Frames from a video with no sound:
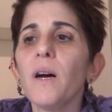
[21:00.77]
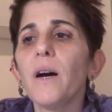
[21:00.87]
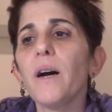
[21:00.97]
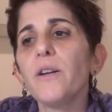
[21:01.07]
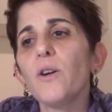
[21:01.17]

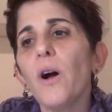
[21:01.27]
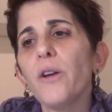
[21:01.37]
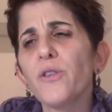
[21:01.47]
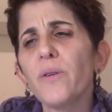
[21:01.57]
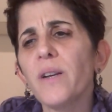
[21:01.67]
Uh, you're
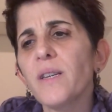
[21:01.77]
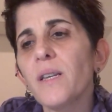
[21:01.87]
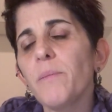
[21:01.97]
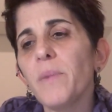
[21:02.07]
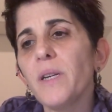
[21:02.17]
also not
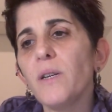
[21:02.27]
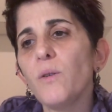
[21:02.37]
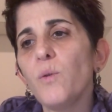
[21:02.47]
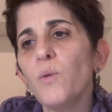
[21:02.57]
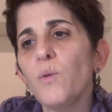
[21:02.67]
somebody
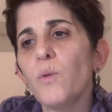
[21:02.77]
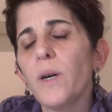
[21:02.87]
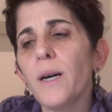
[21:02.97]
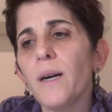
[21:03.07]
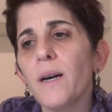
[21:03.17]
who
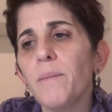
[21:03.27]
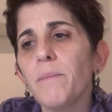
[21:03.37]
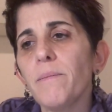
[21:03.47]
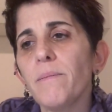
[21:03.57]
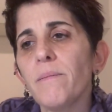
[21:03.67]

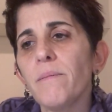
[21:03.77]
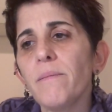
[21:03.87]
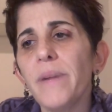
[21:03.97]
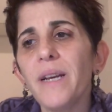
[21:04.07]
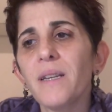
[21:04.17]
um,
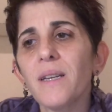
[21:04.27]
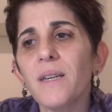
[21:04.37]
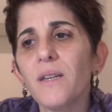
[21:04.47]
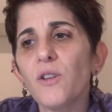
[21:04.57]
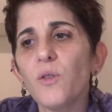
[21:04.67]
makes it
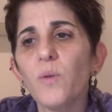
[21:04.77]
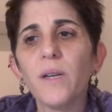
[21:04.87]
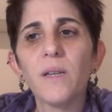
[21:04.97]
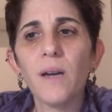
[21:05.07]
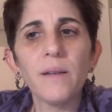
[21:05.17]
into
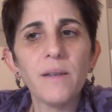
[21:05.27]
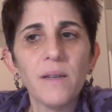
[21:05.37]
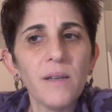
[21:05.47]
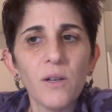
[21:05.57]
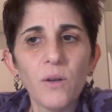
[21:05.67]
a done
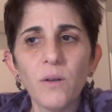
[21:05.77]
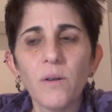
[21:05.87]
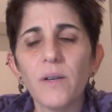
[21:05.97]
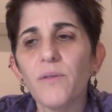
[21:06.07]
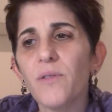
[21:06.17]

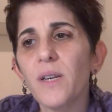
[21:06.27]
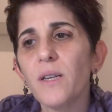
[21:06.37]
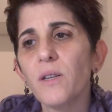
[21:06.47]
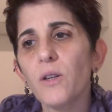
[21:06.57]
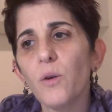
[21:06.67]
deal if
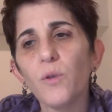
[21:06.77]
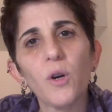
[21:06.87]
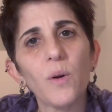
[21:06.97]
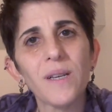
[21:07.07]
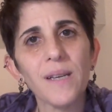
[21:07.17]
things don't
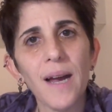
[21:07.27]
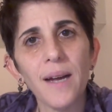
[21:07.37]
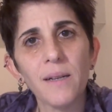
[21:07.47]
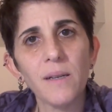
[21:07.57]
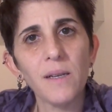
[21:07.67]
go
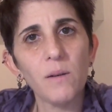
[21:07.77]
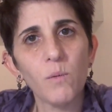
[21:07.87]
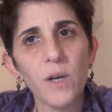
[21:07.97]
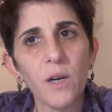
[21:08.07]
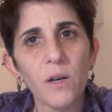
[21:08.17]
exactly
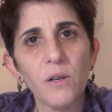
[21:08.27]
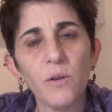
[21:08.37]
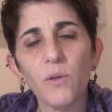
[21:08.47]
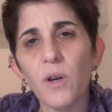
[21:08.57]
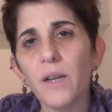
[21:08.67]
where
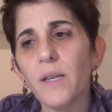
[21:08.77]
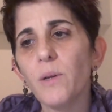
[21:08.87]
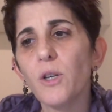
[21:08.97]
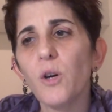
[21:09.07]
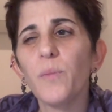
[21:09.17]
you thought they
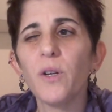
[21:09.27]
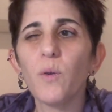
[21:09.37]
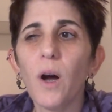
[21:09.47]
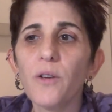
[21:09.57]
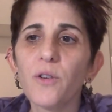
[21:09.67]
would go. But
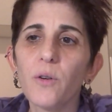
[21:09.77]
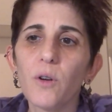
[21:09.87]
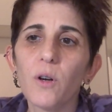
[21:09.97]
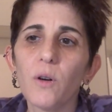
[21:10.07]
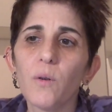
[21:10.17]
you also
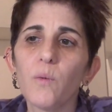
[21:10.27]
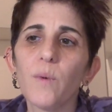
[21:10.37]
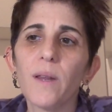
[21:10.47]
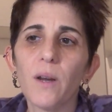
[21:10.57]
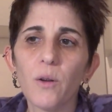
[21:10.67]
know
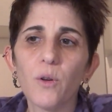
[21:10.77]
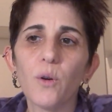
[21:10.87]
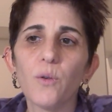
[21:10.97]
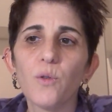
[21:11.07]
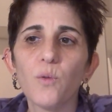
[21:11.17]
when there are
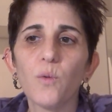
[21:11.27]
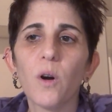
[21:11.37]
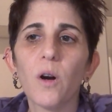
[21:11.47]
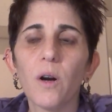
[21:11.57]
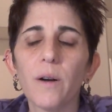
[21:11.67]
those who
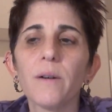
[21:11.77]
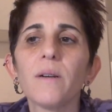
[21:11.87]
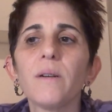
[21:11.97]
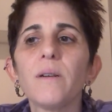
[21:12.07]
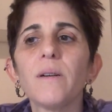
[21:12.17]
are
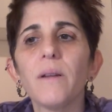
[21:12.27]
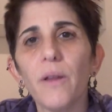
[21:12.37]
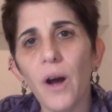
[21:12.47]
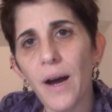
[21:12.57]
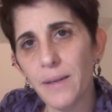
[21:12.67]

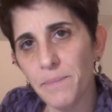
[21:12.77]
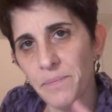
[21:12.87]
not